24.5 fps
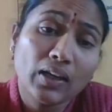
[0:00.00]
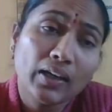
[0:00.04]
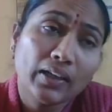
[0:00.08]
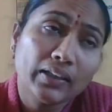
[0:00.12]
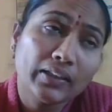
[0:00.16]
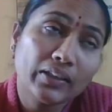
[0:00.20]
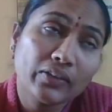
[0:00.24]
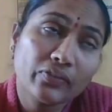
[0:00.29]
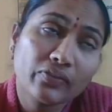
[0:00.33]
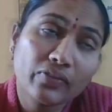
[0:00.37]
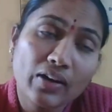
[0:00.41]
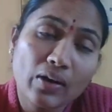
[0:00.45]

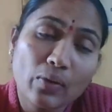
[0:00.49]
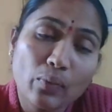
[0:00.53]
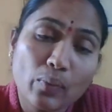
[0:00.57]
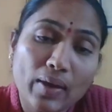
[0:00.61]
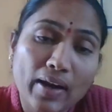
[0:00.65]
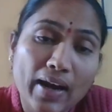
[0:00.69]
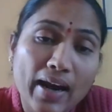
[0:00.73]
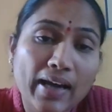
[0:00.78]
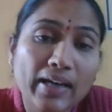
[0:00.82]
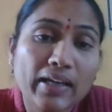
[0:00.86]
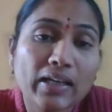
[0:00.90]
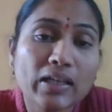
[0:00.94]
different
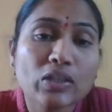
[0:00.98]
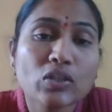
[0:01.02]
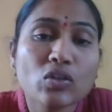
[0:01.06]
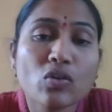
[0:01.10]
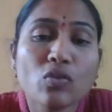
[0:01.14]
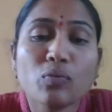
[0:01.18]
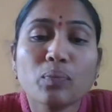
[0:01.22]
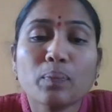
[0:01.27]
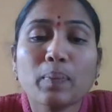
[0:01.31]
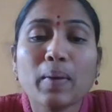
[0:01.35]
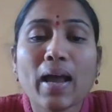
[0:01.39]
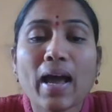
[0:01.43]
varieties
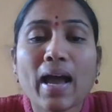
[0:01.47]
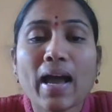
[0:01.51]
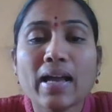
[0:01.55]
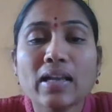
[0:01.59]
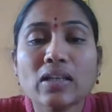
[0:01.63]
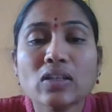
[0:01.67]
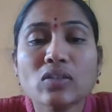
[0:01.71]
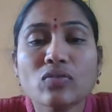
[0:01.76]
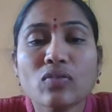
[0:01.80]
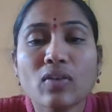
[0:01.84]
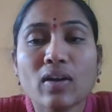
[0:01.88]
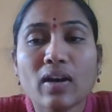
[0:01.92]
of
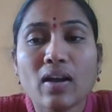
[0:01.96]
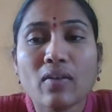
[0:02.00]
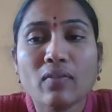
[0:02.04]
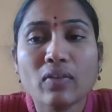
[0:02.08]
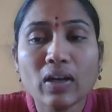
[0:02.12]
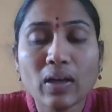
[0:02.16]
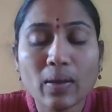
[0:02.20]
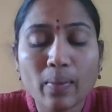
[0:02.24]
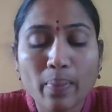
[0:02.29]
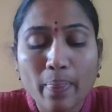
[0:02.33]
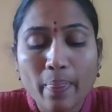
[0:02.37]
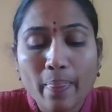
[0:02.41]
plants for our
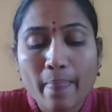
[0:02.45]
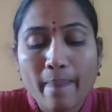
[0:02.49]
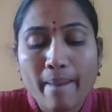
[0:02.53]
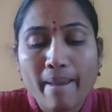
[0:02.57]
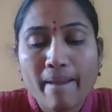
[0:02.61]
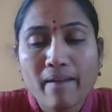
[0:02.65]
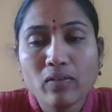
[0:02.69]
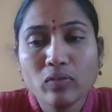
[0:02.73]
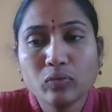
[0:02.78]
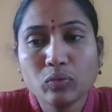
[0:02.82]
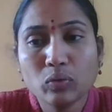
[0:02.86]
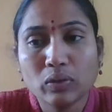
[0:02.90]

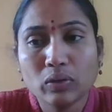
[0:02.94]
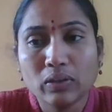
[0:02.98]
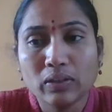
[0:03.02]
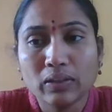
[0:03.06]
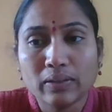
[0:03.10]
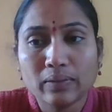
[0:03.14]
food.